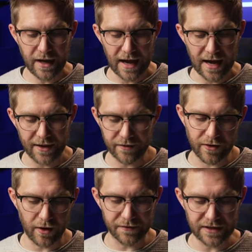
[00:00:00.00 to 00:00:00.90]
Uh, you've
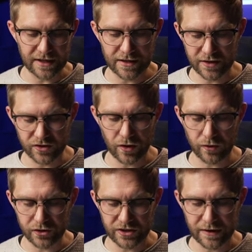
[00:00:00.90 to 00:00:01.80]
got obviously control
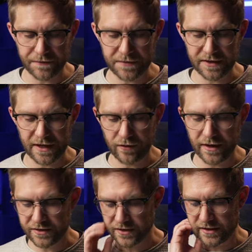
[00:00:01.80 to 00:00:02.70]
shift and all that
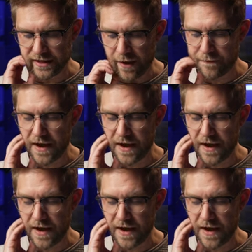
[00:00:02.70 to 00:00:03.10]
sort of stuff.